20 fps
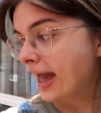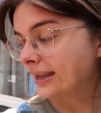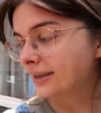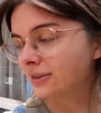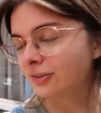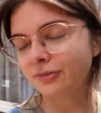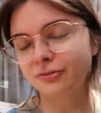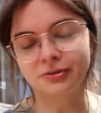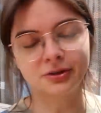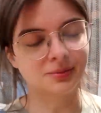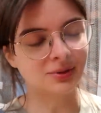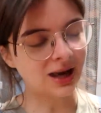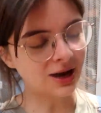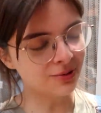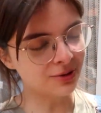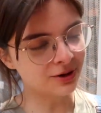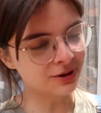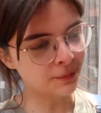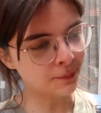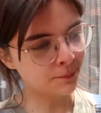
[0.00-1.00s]
And from
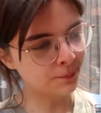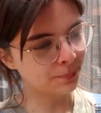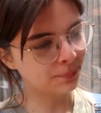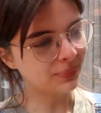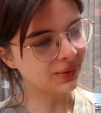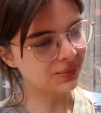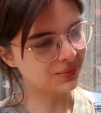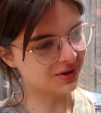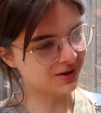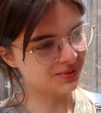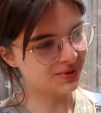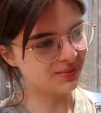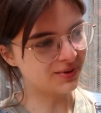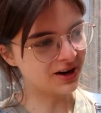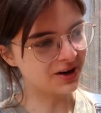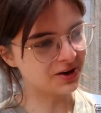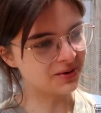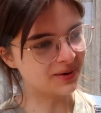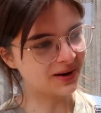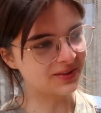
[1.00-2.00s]
now on, I'm gonna be
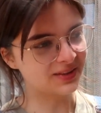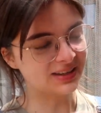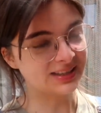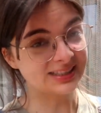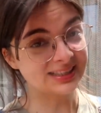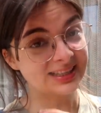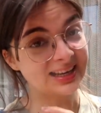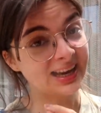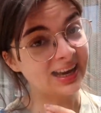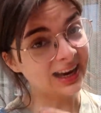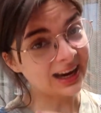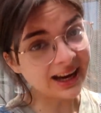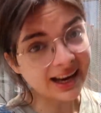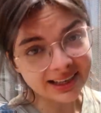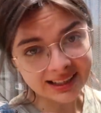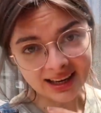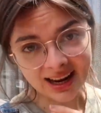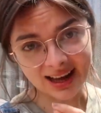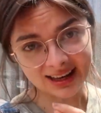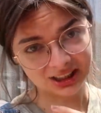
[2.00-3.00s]
better about this
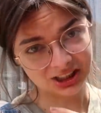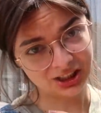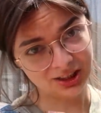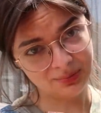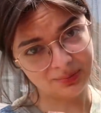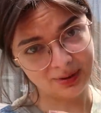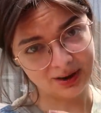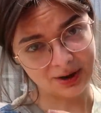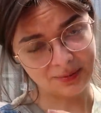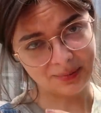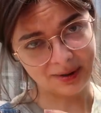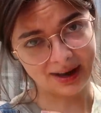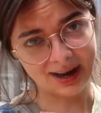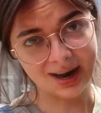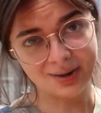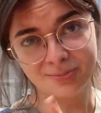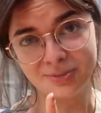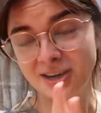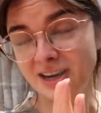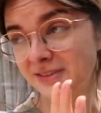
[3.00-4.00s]
and actually pick up my
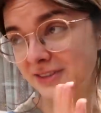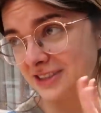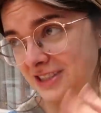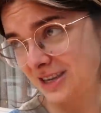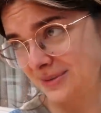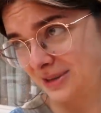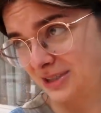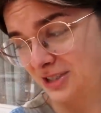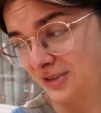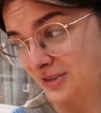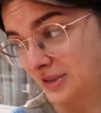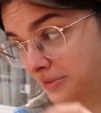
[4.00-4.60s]
camera every time I do